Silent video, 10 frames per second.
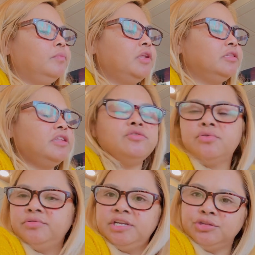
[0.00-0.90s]
that they
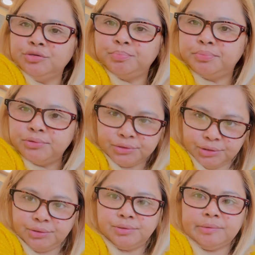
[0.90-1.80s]
don't need to put
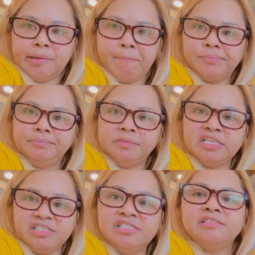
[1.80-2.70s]

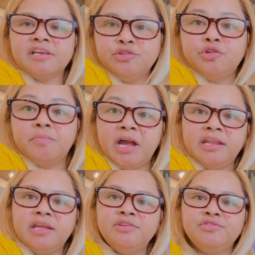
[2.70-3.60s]
it inside your
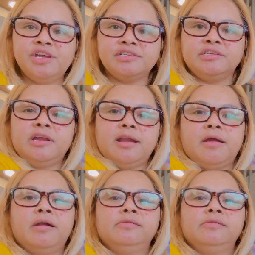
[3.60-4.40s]
body. You just gonna,